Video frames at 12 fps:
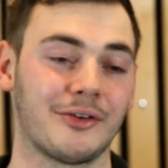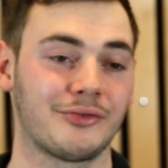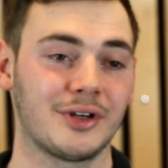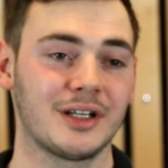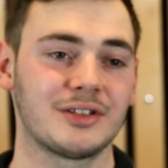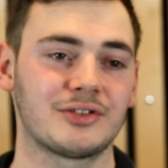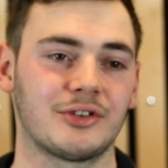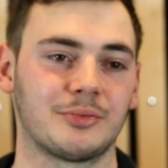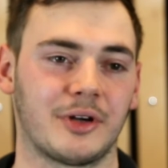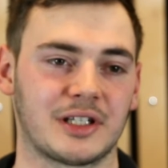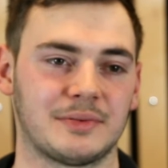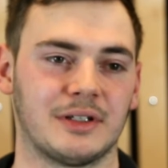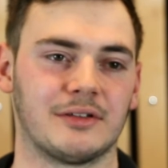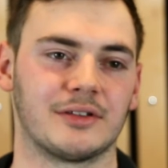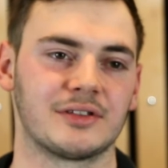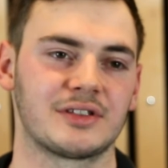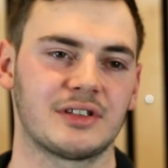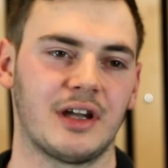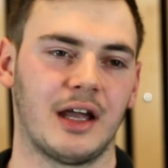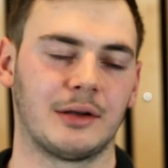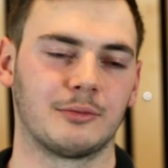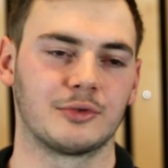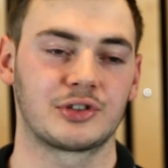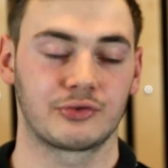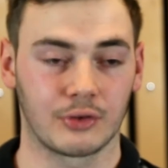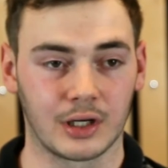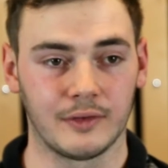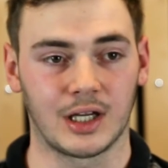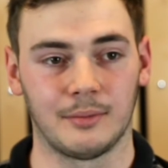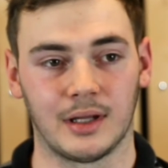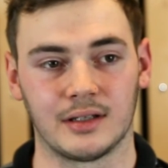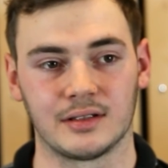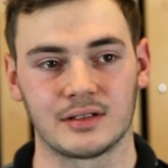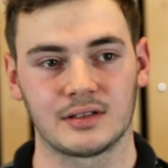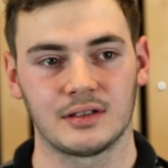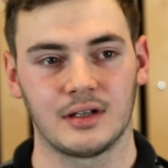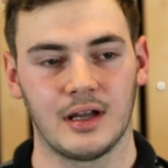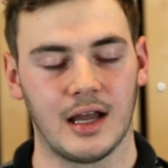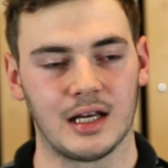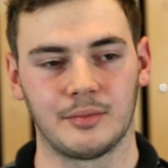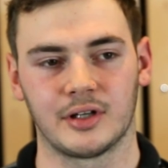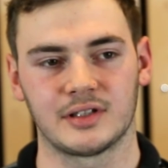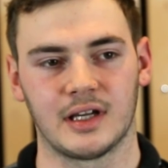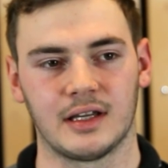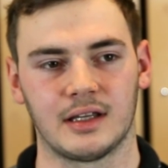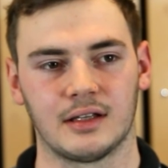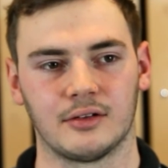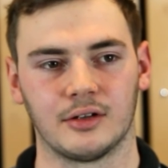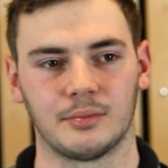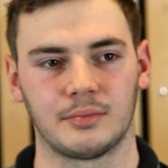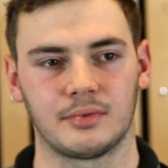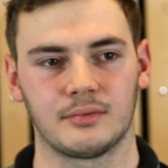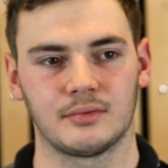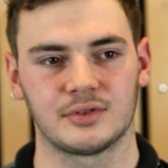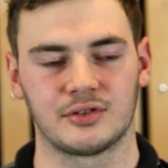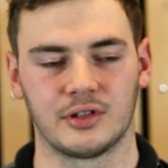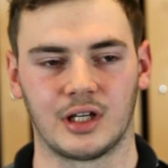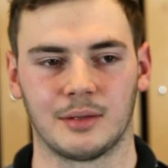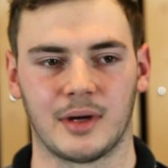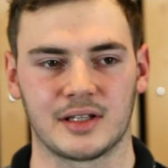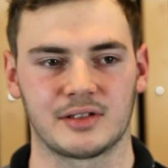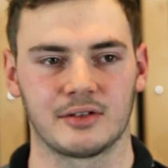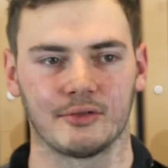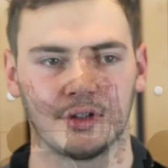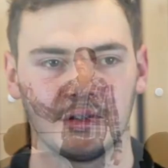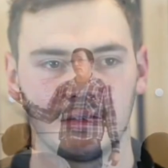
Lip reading: I've really enjoyed my experience and would strongly recommend anybody taking up studying a maths degree.